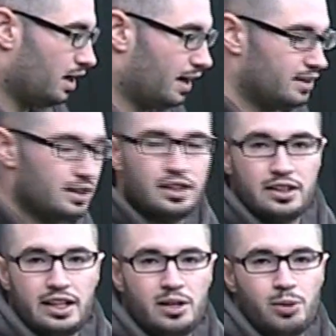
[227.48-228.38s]
And
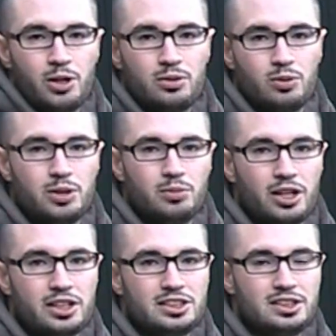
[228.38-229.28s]
they are both what you
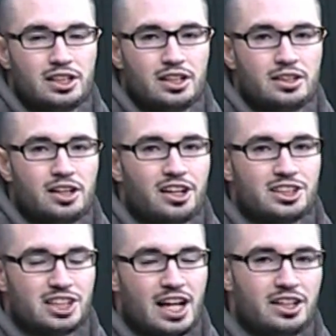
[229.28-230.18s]
might consider kind of
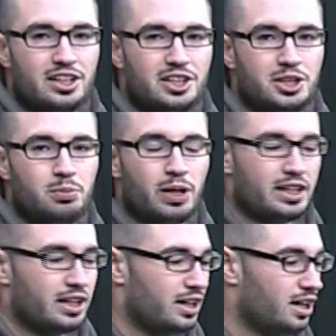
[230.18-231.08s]
standard issue
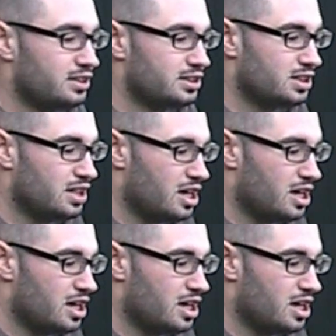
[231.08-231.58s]
plinking guns.